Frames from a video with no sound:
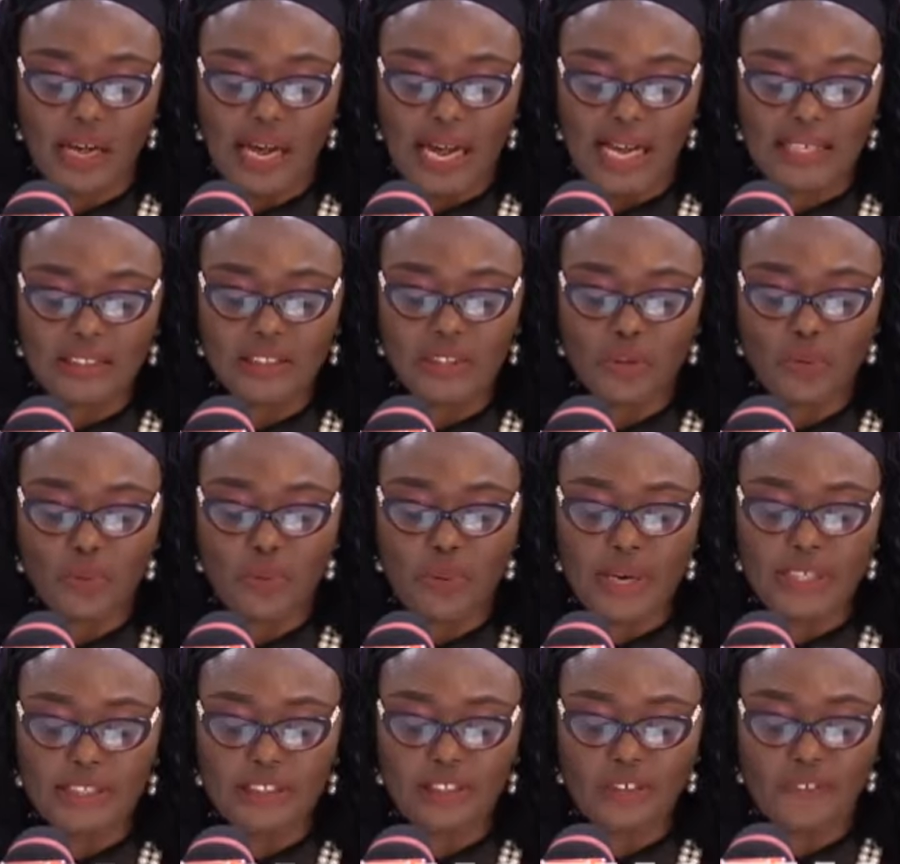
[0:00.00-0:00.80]
as the
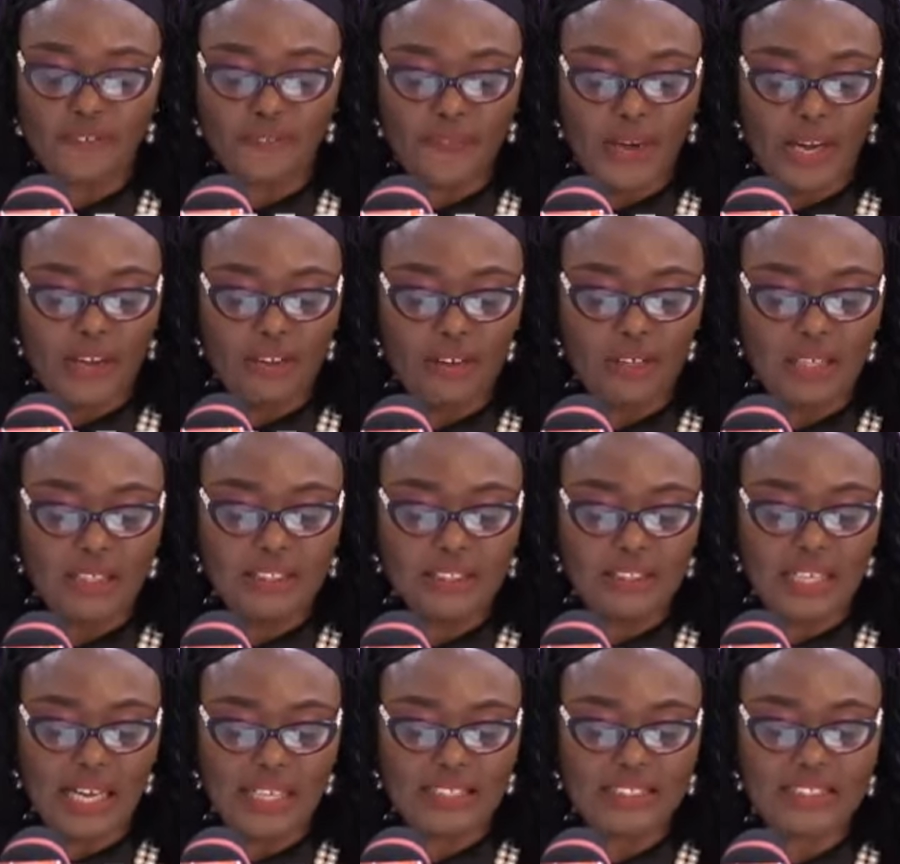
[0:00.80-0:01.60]
rate of
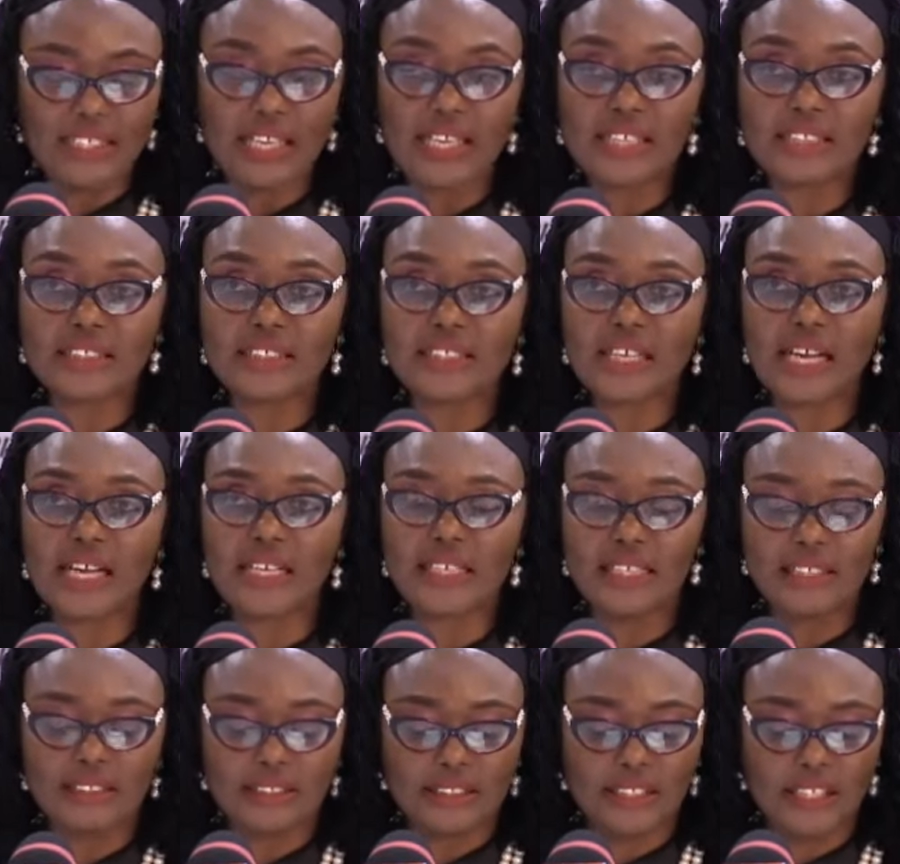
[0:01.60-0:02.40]
violence has
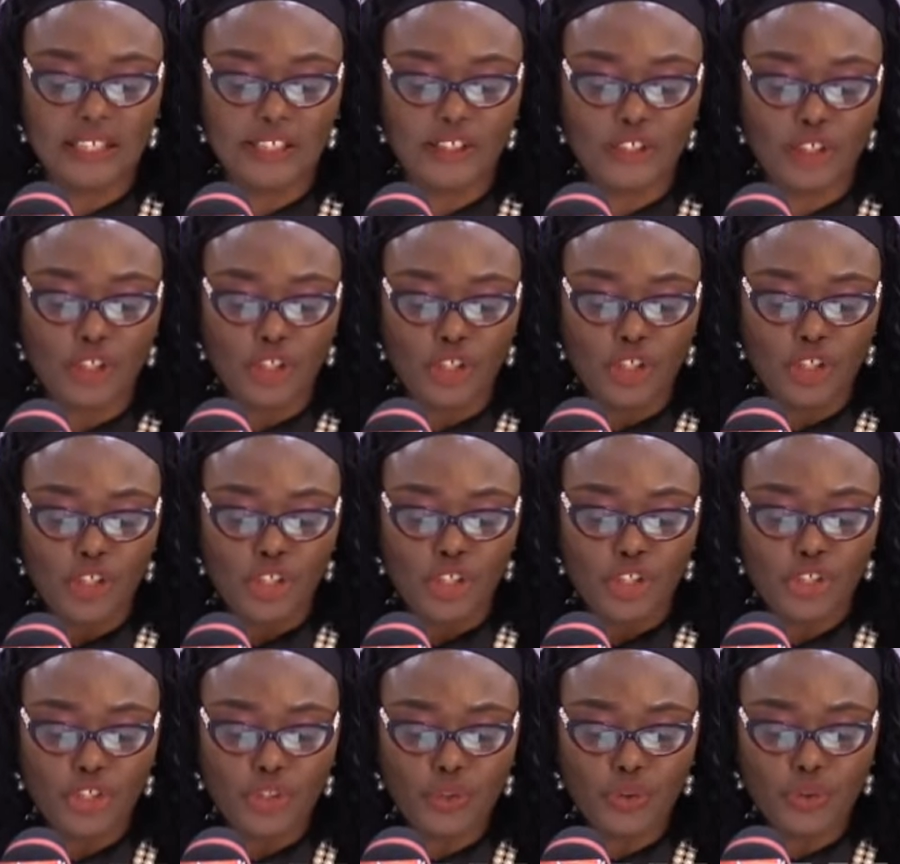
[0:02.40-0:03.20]
escalated
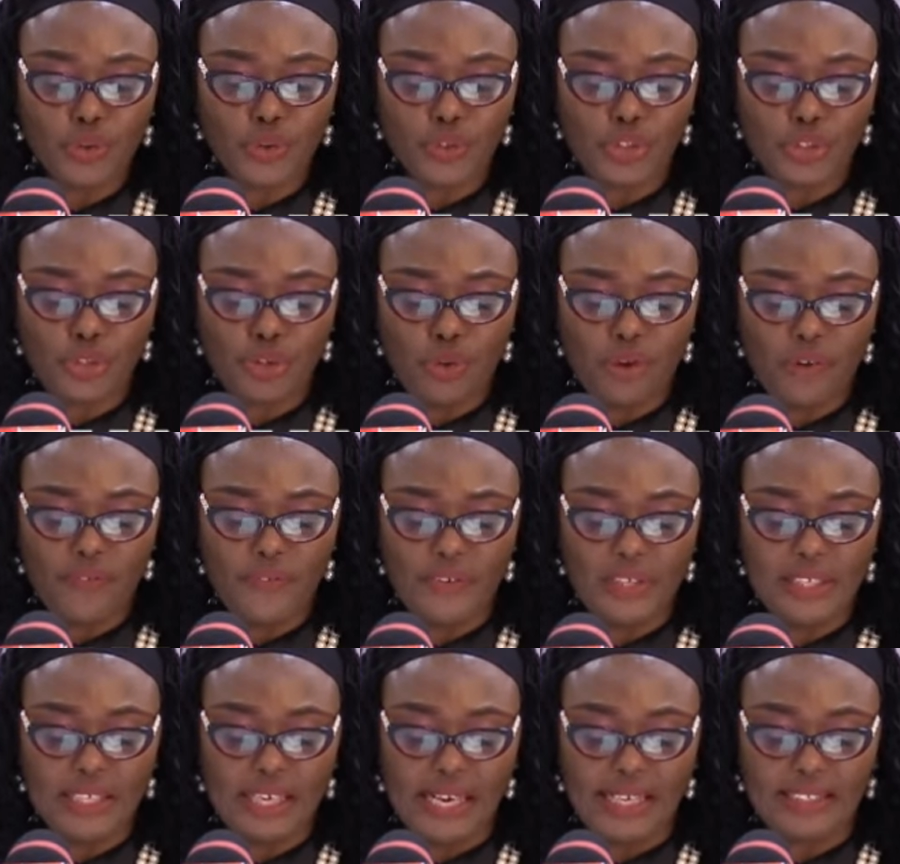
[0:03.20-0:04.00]
due to the
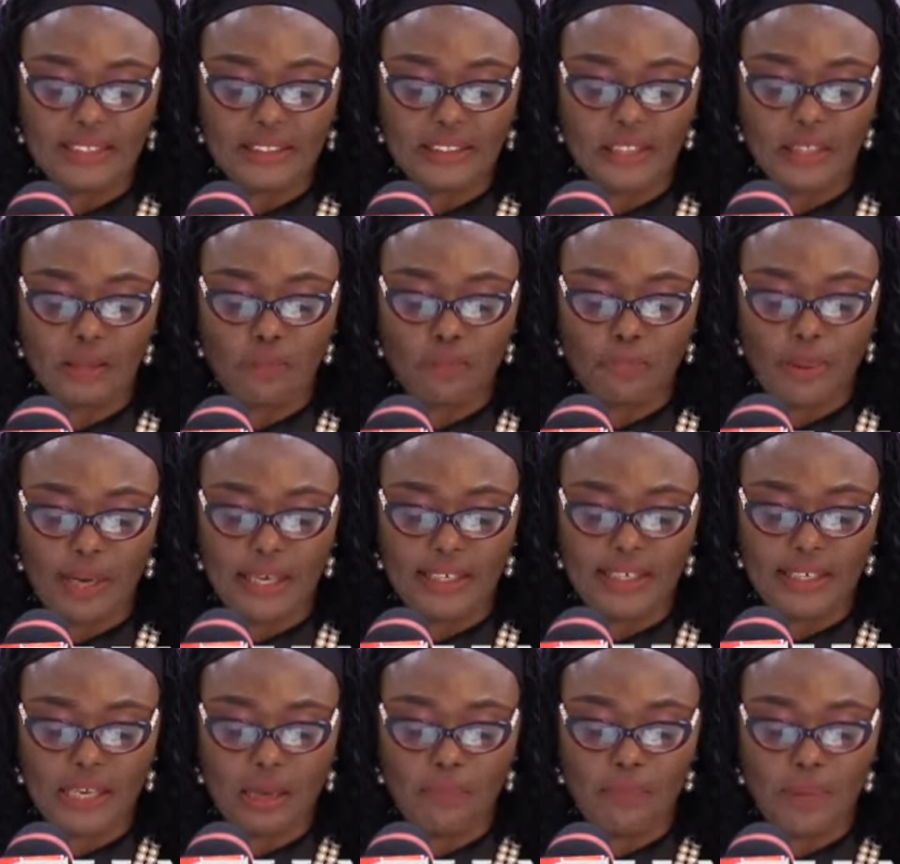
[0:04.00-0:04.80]
COVID-19
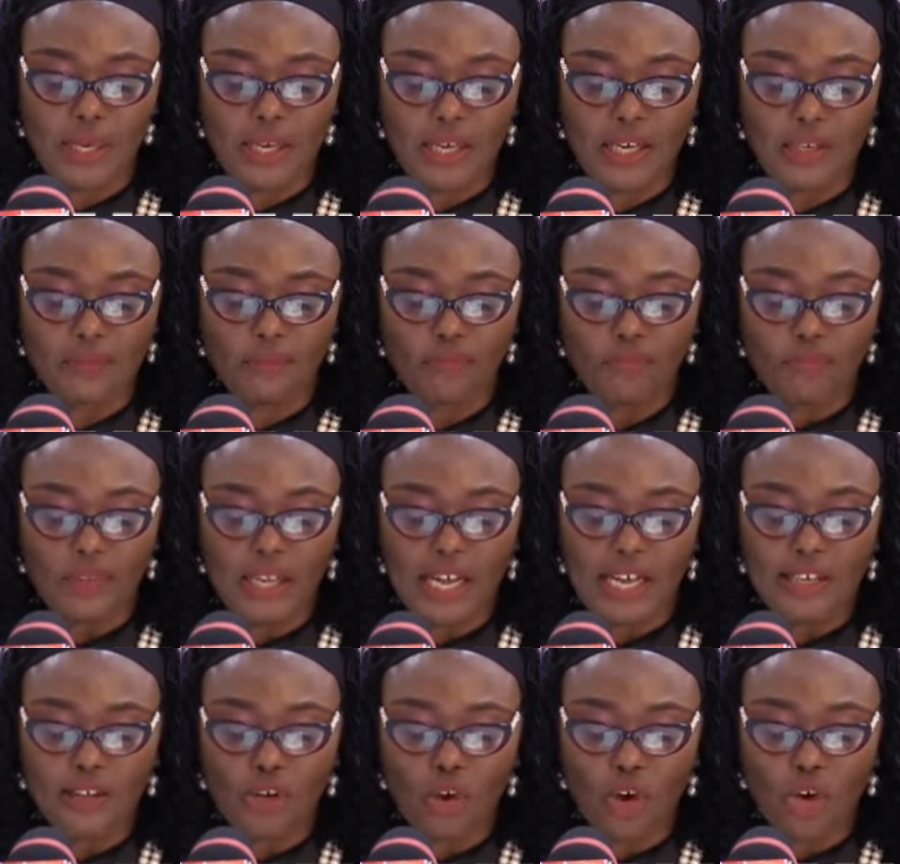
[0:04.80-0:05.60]
pandemic
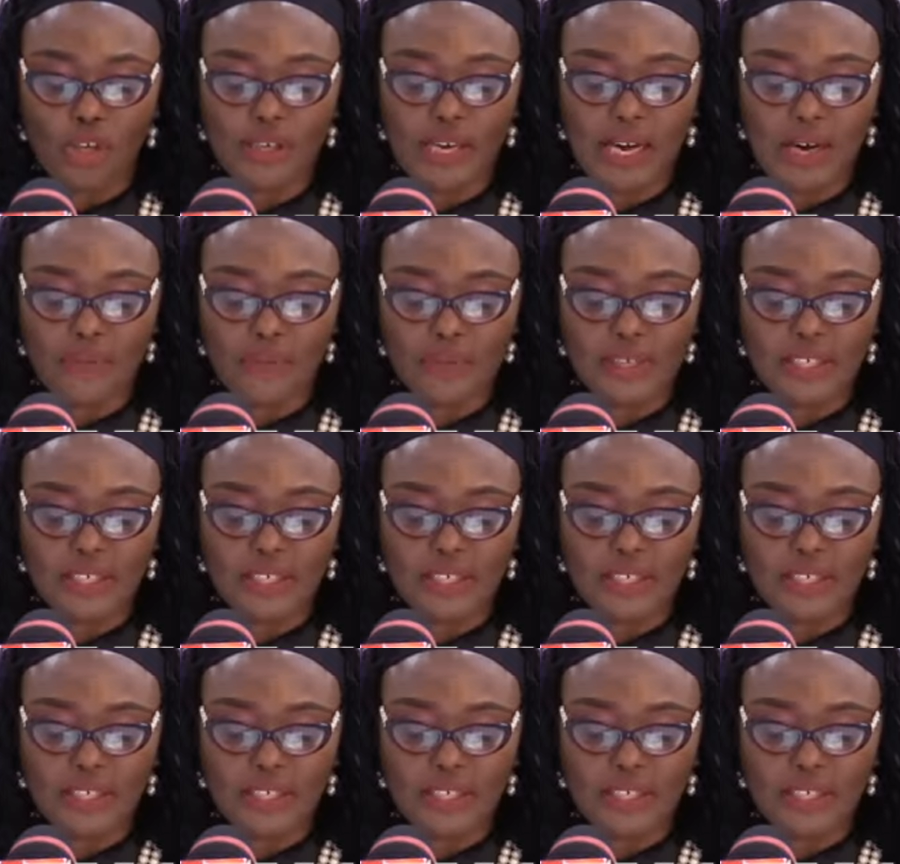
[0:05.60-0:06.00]
and other